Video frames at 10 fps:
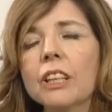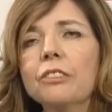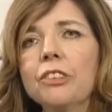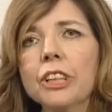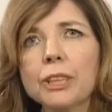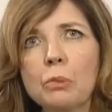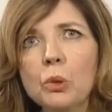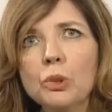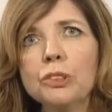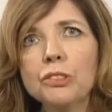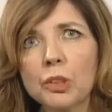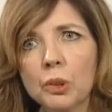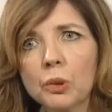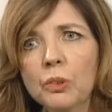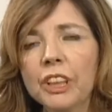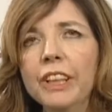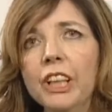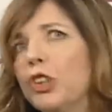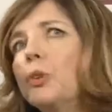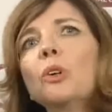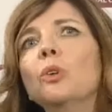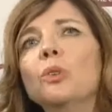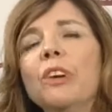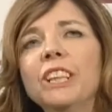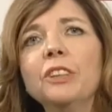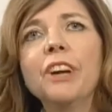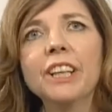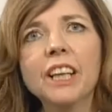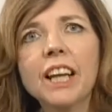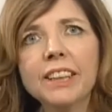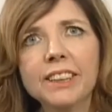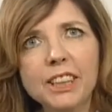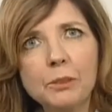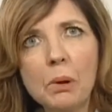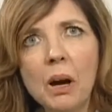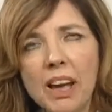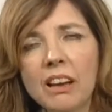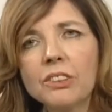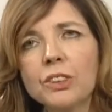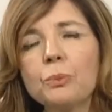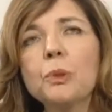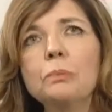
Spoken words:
the first port of call, unless you are already regulated by us, will